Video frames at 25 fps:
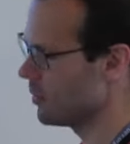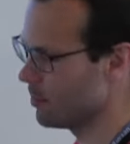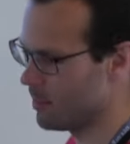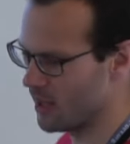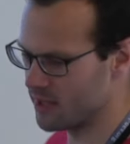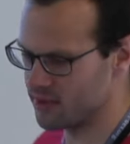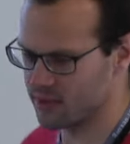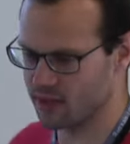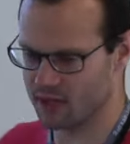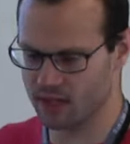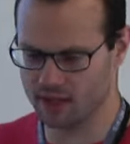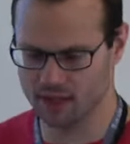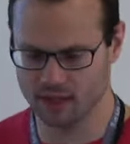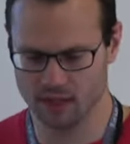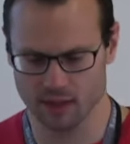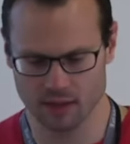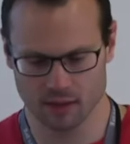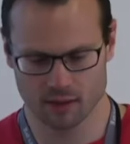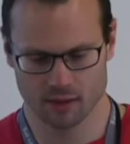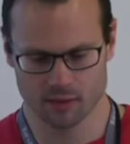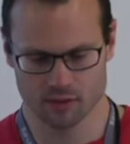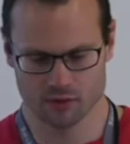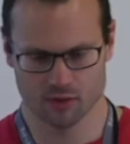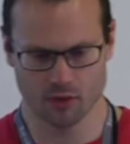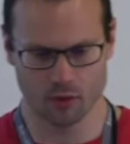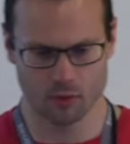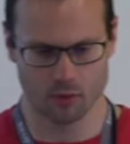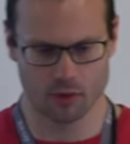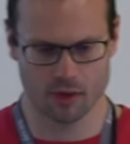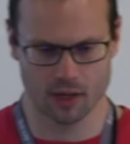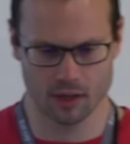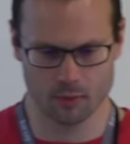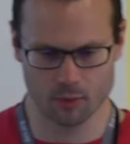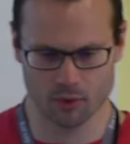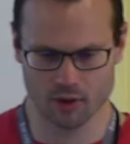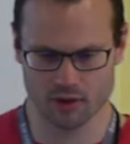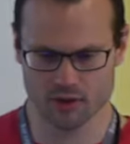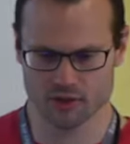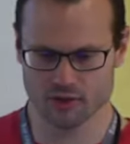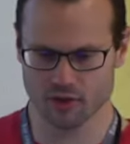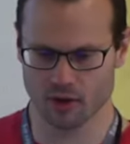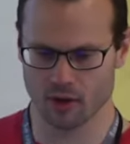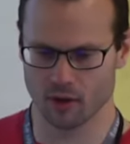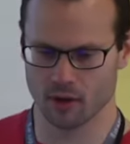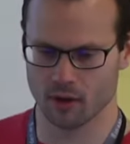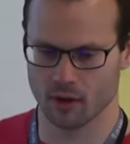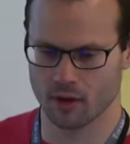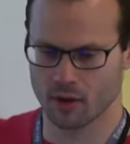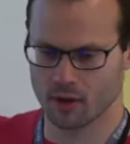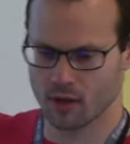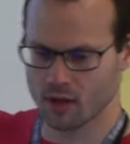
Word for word: the basic idea. So, okay, we're going to start